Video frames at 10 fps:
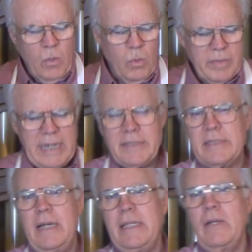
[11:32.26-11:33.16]
Well,
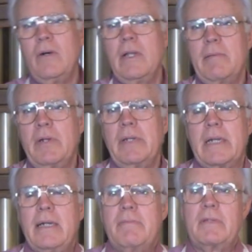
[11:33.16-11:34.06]
that's, I think, all I'm going
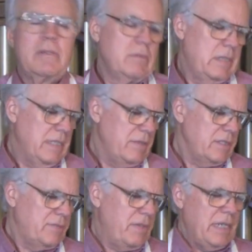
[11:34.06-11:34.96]
to cover in
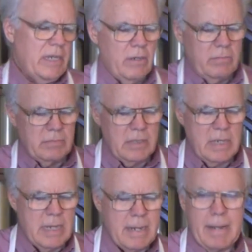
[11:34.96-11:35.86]
this video.
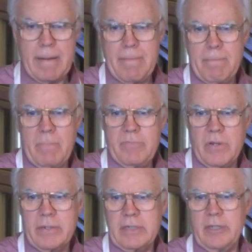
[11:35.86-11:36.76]

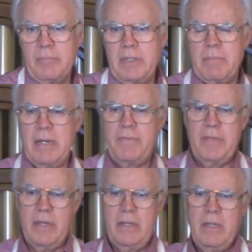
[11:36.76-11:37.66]
Talked a little bit about
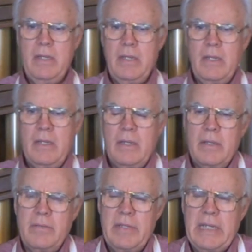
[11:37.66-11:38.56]
the
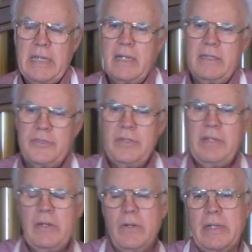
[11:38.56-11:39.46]
history of
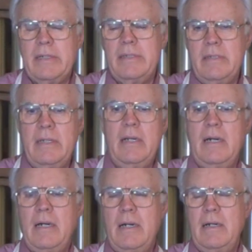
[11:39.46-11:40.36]
the organ.
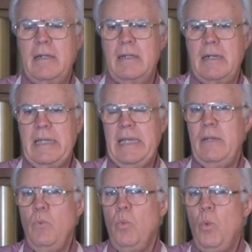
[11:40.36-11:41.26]

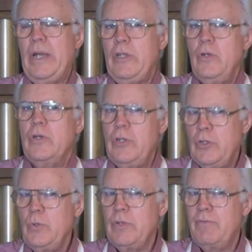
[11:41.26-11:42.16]
Again, what you can
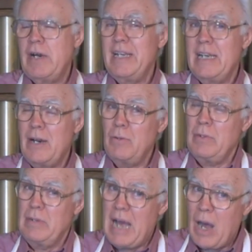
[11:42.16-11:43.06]
do to find
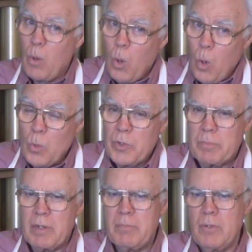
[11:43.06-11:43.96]
out how old
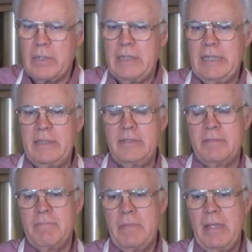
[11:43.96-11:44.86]
your pump organ is.